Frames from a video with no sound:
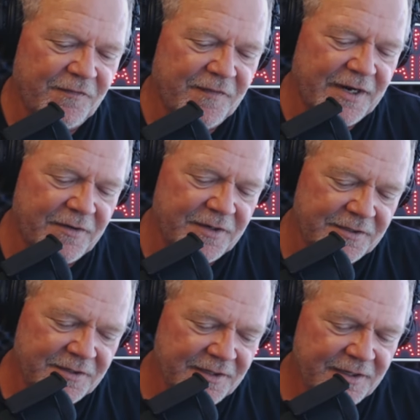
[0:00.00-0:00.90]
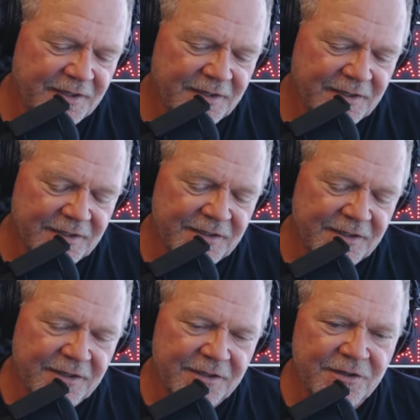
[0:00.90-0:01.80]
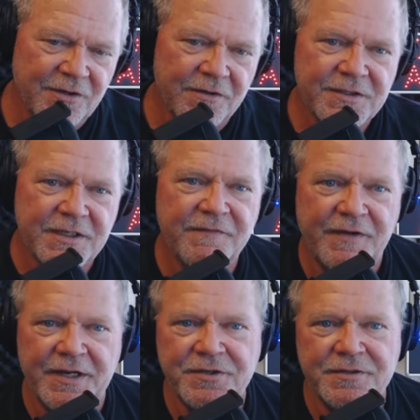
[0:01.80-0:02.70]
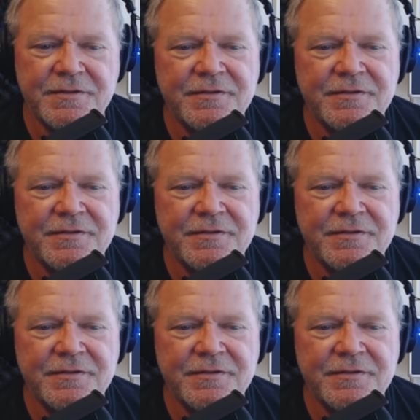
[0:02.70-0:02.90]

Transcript: firing, go to confession.